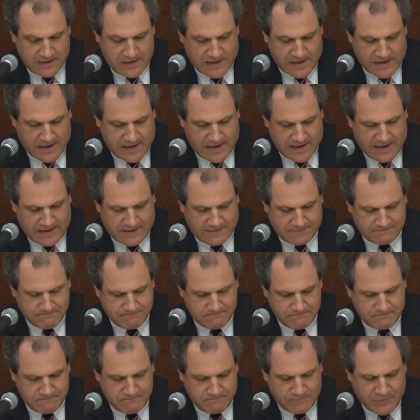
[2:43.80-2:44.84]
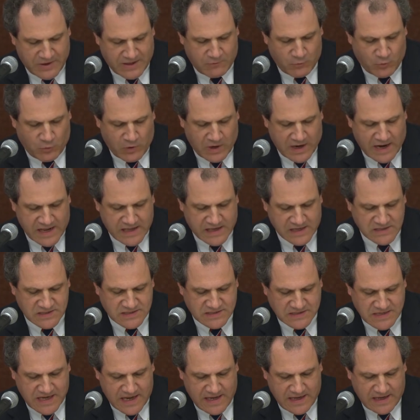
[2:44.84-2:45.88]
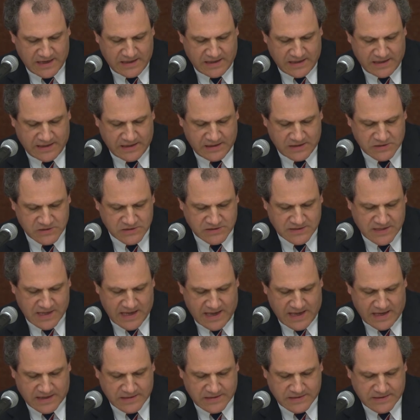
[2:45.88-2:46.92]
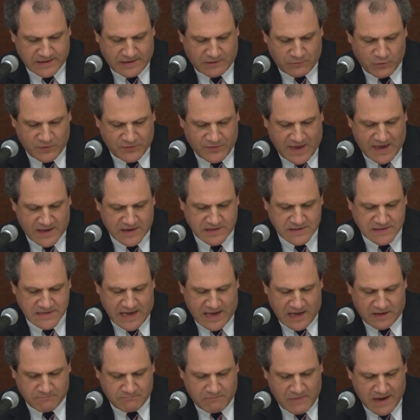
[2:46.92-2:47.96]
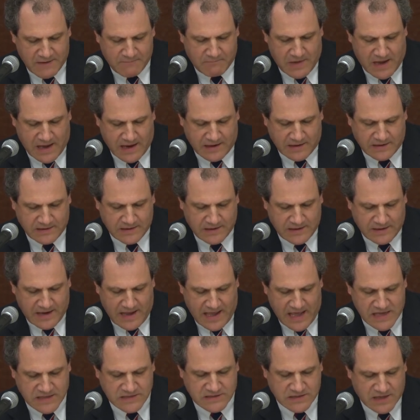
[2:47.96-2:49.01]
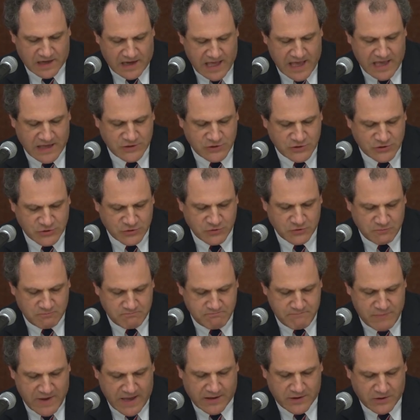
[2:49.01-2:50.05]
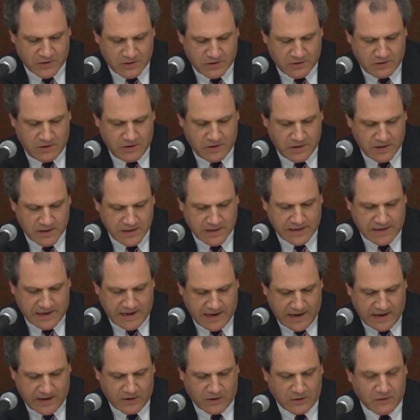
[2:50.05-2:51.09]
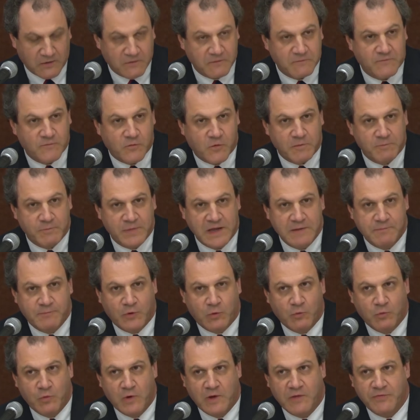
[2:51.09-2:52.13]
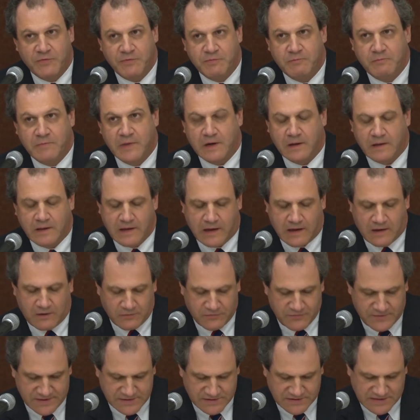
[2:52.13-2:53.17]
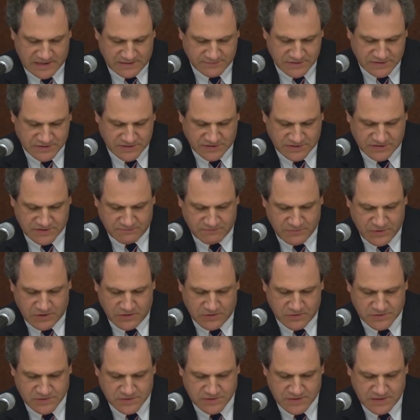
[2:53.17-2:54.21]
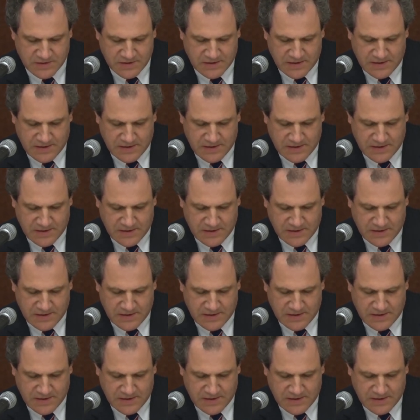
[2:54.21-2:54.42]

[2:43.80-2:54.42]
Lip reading: But what I can say is that without a doubt in my mind, it has led to better care for people with mental health and substance abuse,